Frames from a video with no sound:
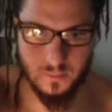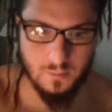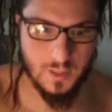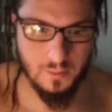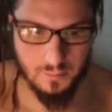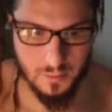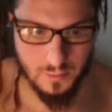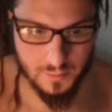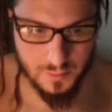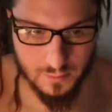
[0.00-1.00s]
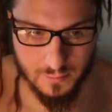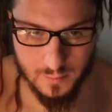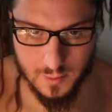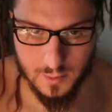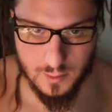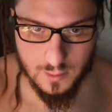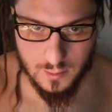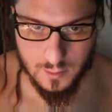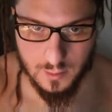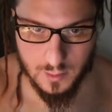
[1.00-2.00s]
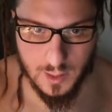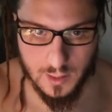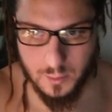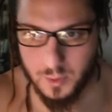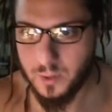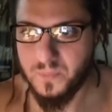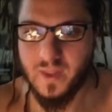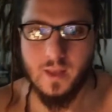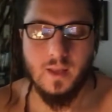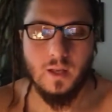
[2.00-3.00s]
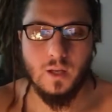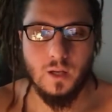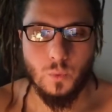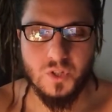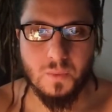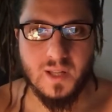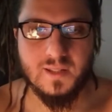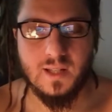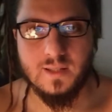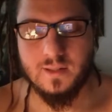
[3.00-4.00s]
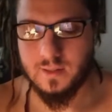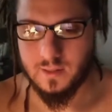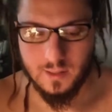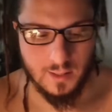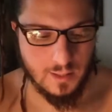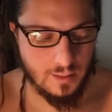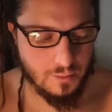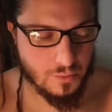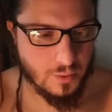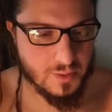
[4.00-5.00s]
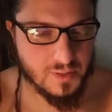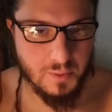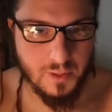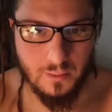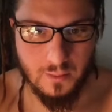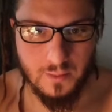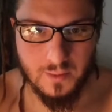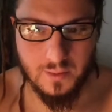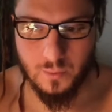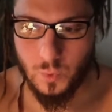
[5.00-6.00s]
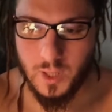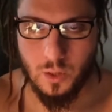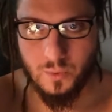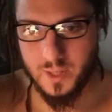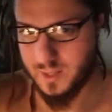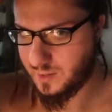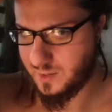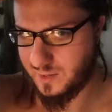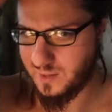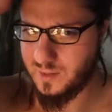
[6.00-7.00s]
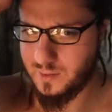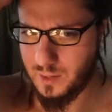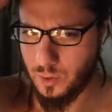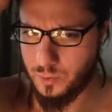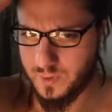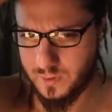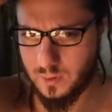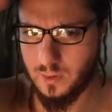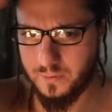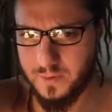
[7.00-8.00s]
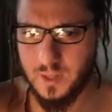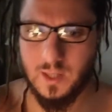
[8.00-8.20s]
Can you focus? Yeah, here we go. Which makes sense, of course, because we know that the nodes of the